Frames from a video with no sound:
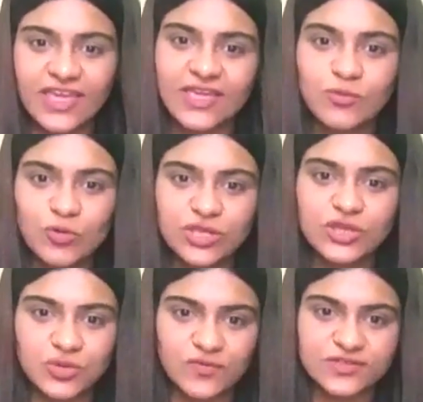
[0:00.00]
KK
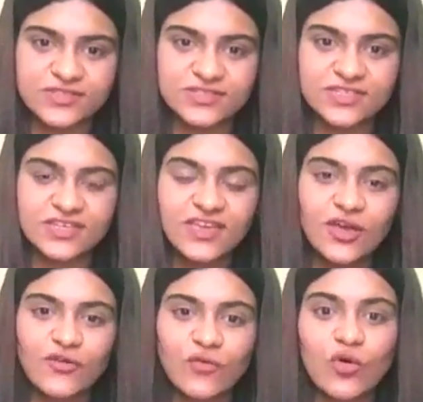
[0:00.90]
Modi University
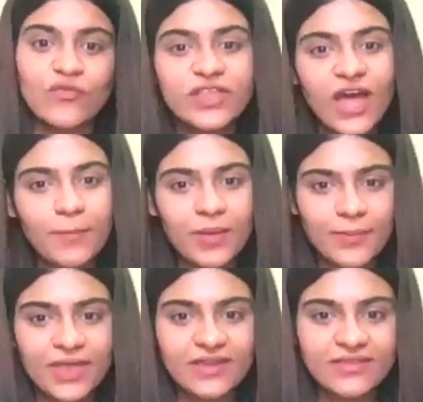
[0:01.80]
over the
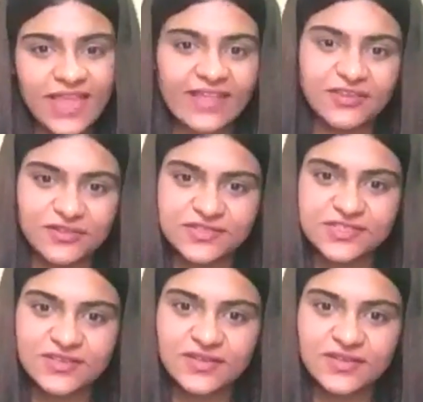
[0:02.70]
upcoming 10 years?